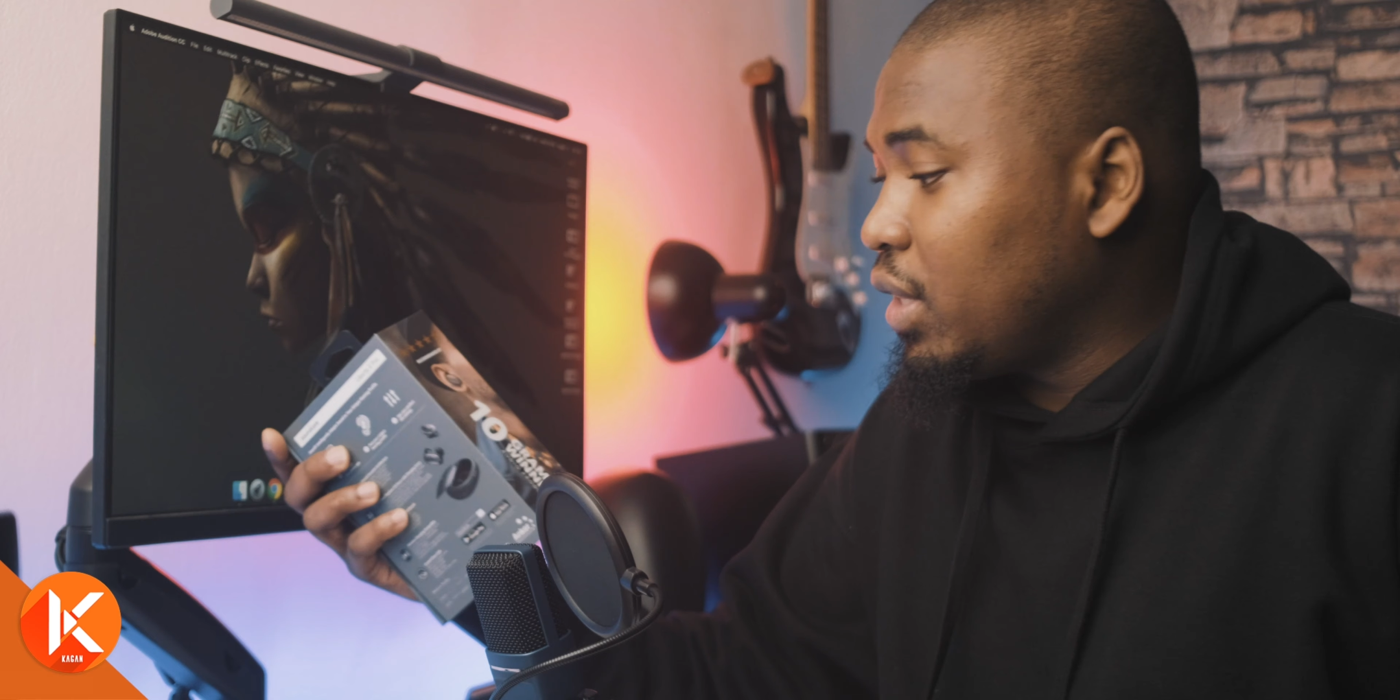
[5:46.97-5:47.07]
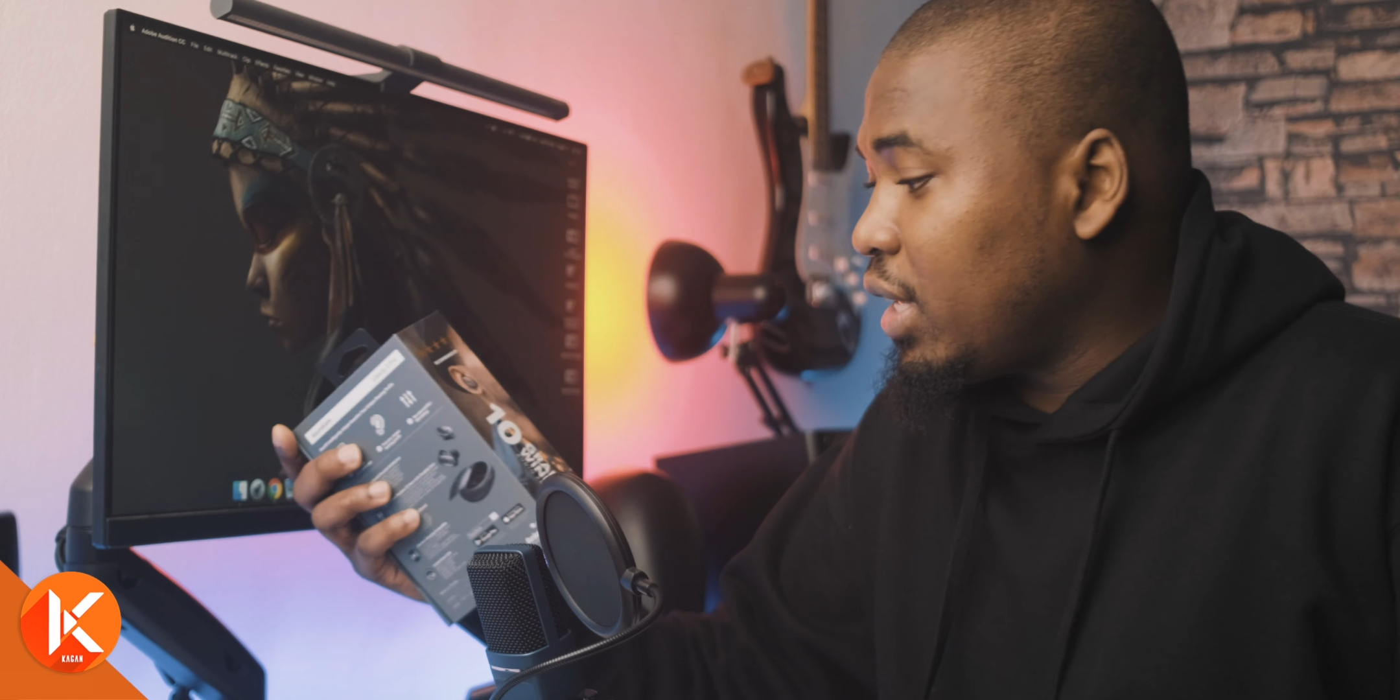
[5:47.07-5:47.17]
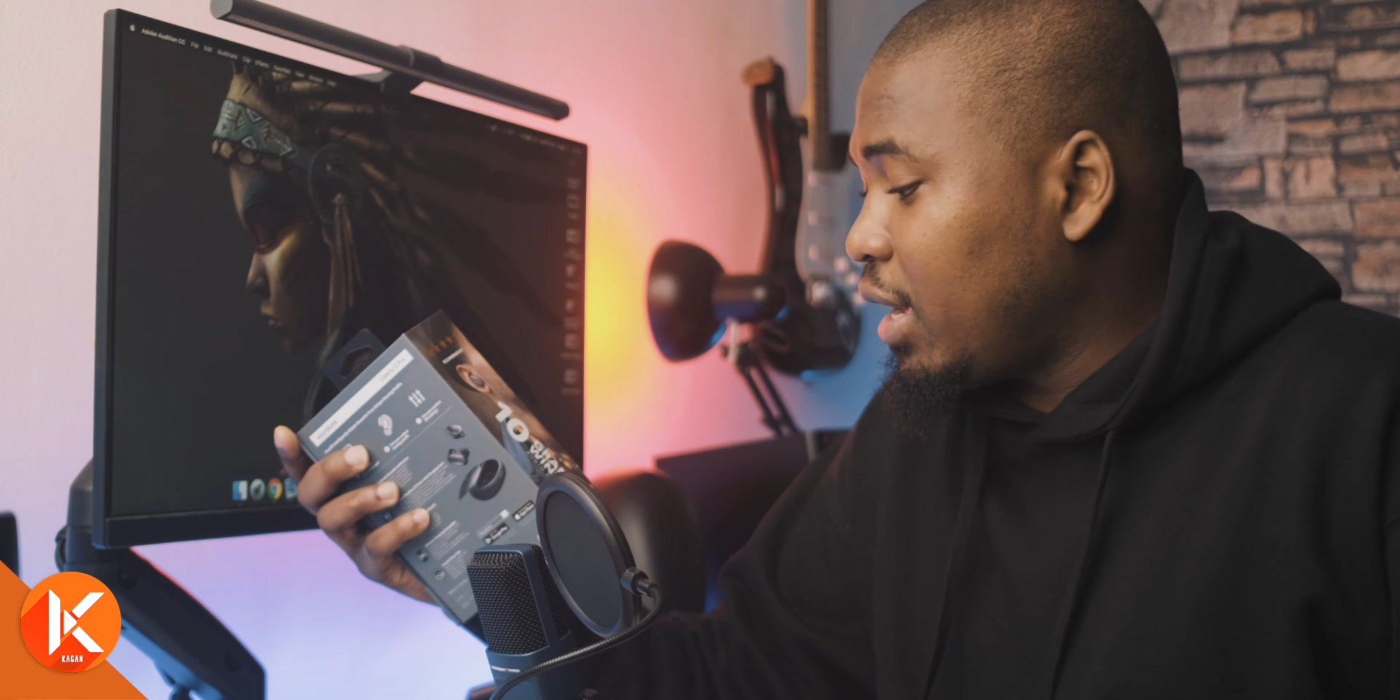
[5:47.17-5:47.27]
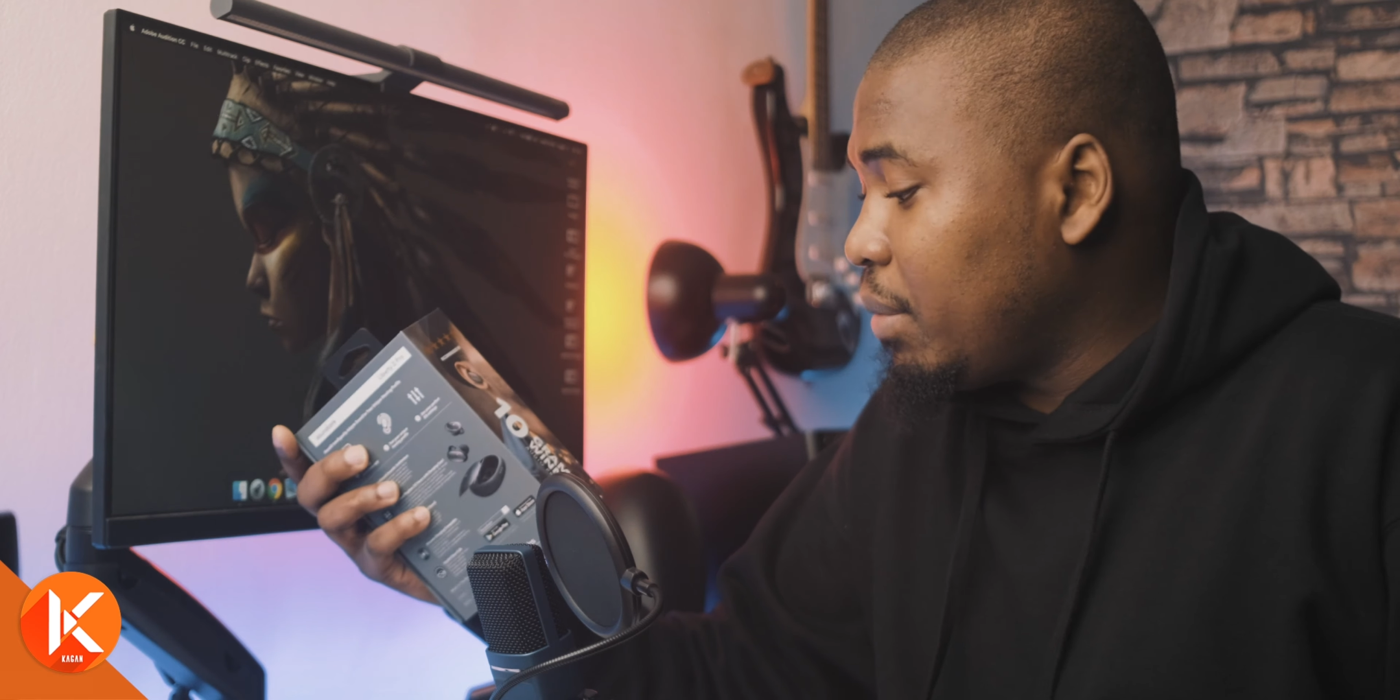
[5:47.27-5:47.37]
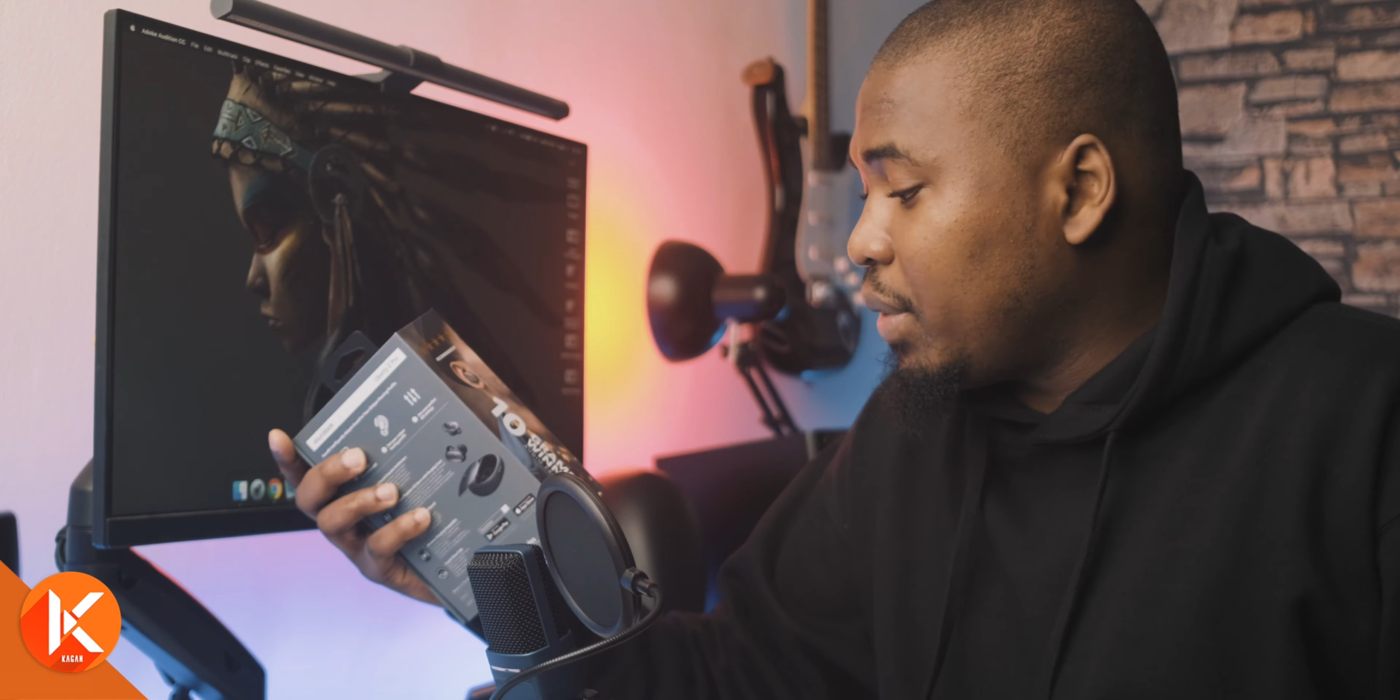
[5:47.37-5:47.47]

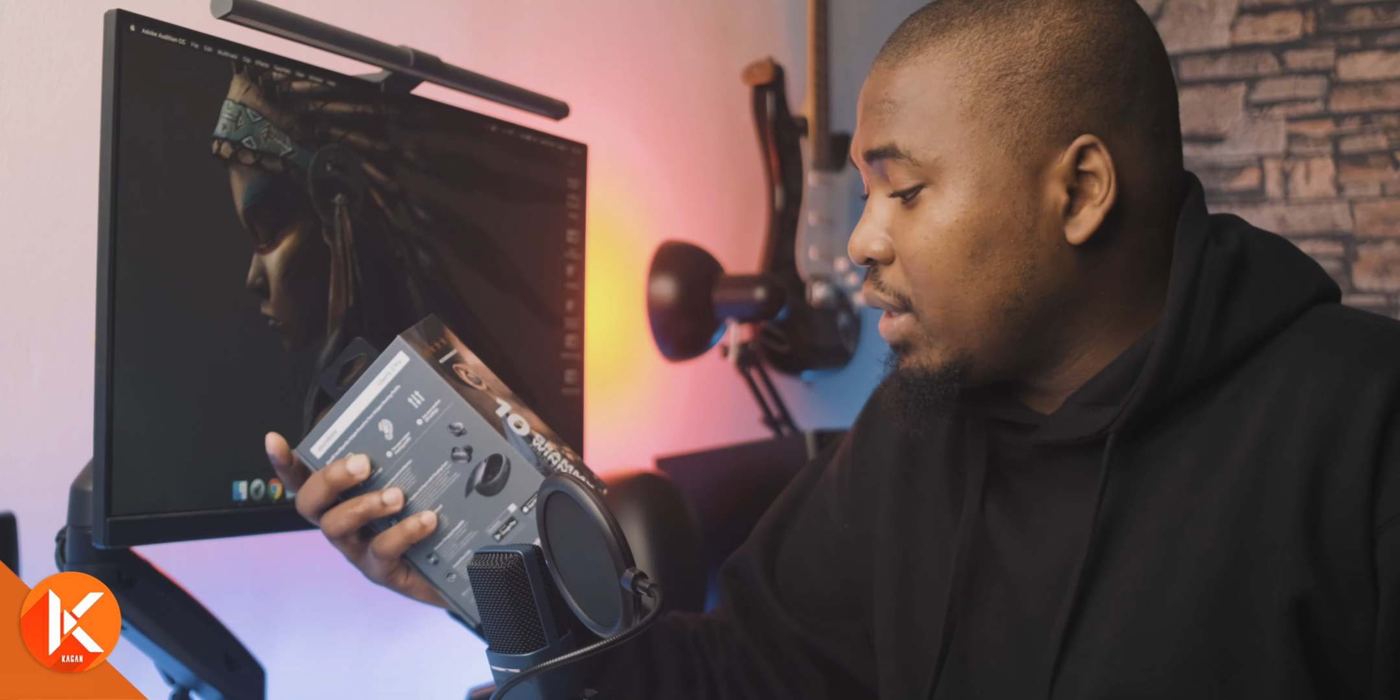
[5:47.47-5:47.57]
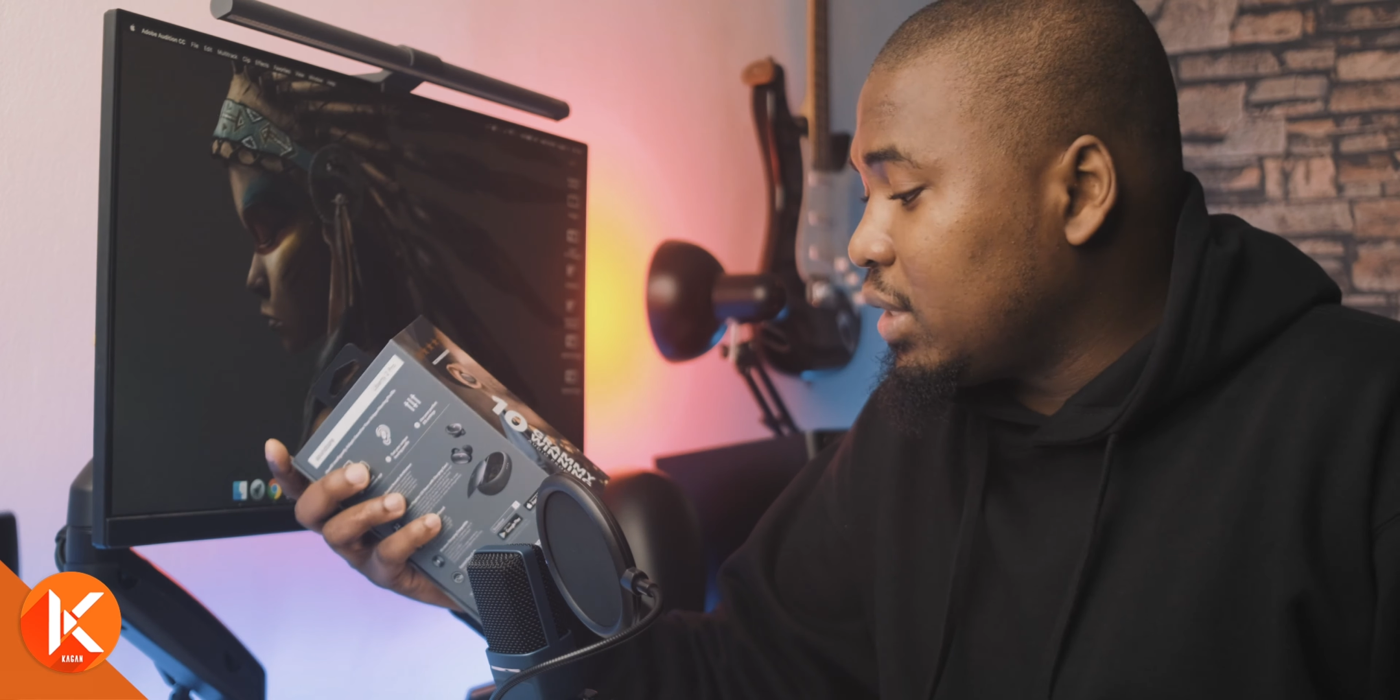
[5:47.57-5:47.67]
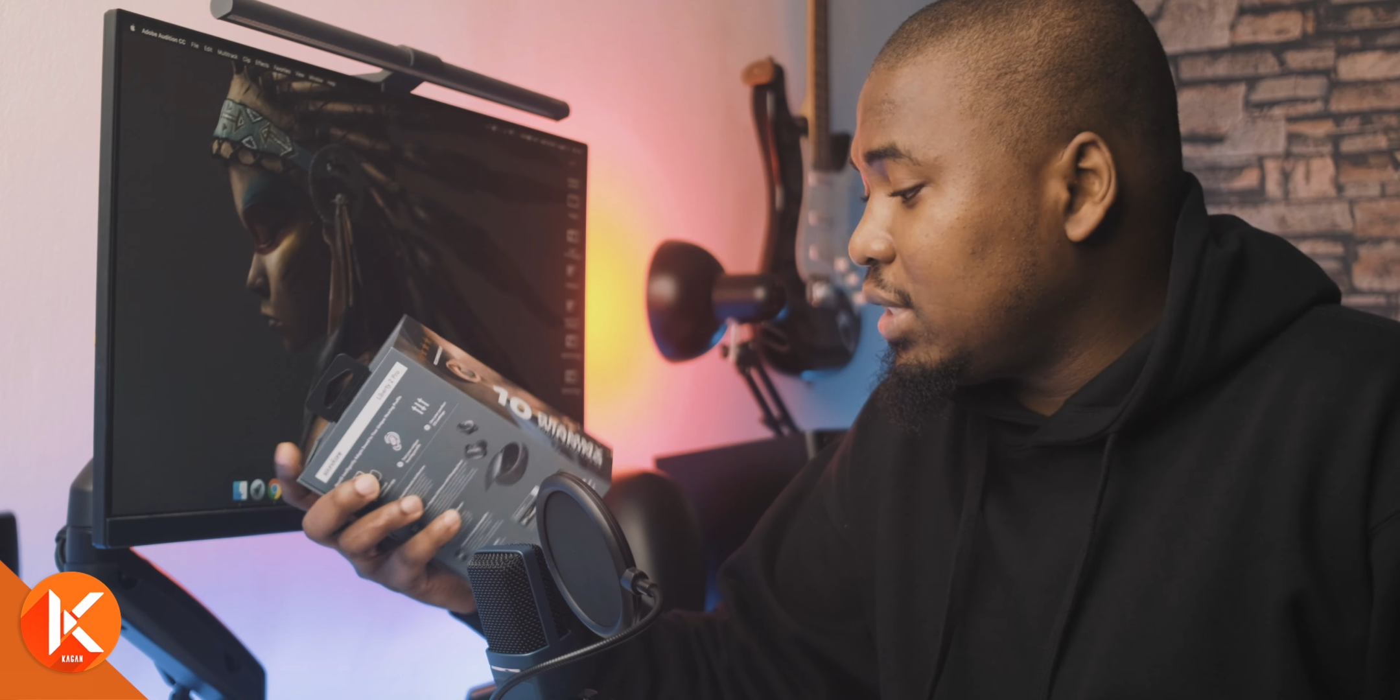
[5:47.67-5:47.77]
the earbuds,